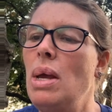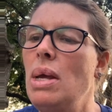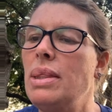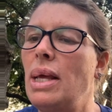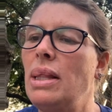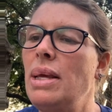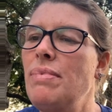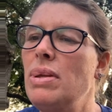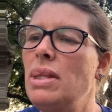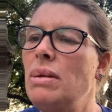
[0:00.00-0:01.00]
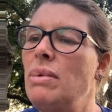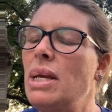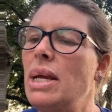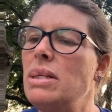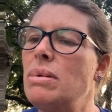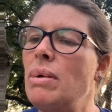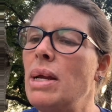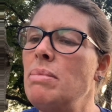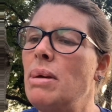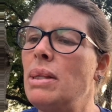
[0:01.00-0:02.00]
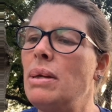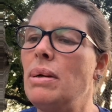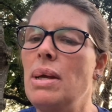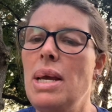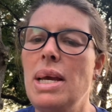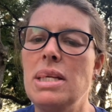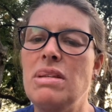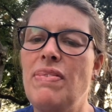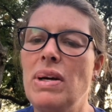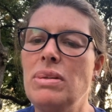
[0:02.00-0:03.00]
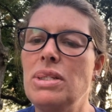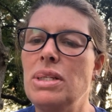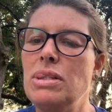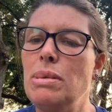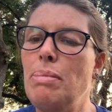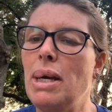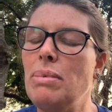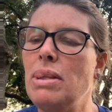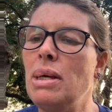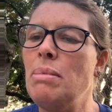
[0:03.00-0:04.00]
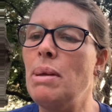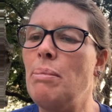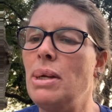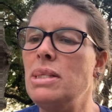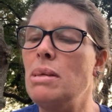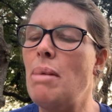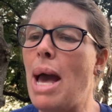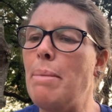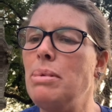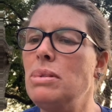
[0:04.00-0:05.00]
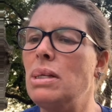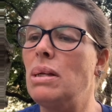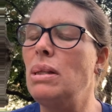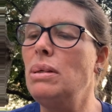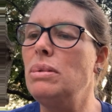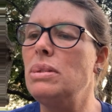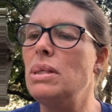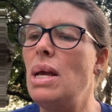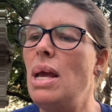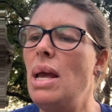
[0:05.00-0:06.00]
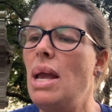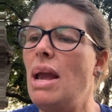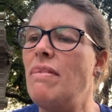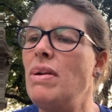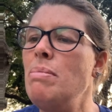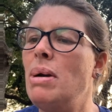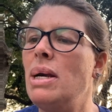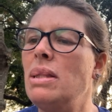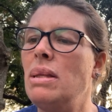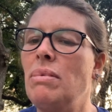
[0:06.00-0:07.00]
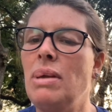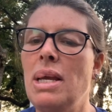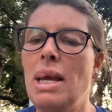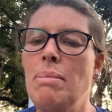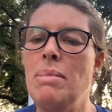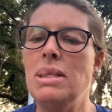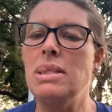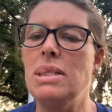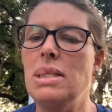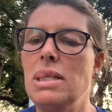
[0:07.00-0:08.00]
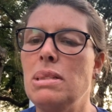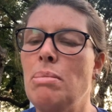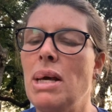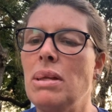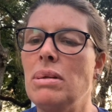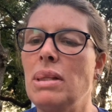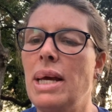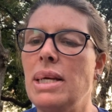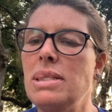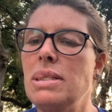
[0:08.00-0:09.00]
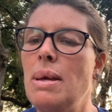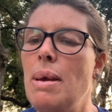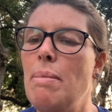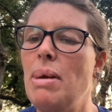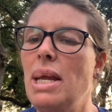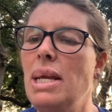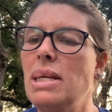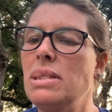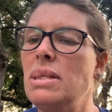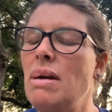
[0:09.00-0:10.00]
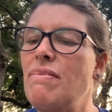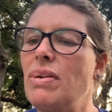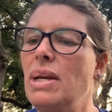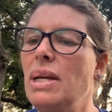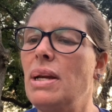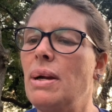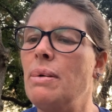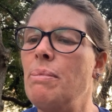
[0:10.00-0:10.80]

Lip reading: They live with Enrique's grandmother. His father shares a bed with him and brings him apples and clothes. Every month, Enrique misses his mother less, but he does not forget her.